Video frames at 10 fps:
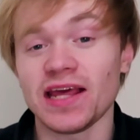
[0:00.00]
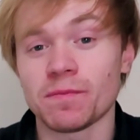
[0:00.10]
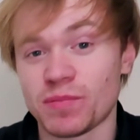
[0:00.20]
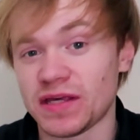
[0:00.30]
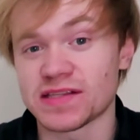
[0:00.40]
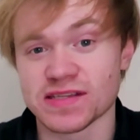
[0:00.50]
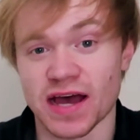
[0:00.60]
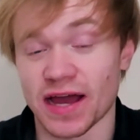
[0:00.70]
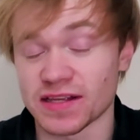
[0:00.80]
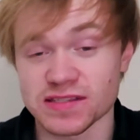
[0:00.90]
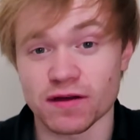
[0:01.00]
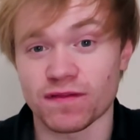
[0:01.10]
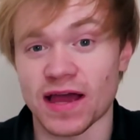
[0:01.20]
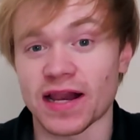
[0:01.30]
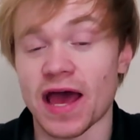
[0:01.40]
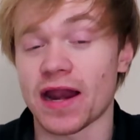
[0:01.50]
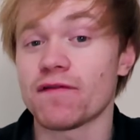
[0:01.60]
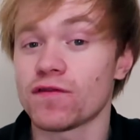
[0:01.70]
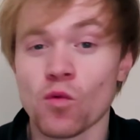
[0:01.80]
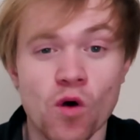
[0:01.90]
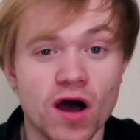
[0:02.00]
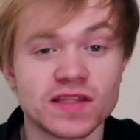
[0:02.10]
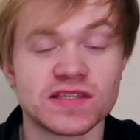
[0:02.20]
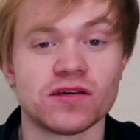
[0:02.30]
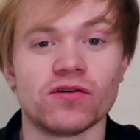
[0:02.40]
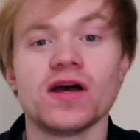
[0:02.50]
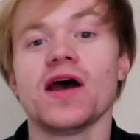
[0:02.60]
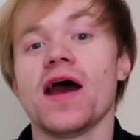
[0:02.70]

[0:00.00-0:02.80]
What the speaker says: eat pizza and stuff like that if you want to.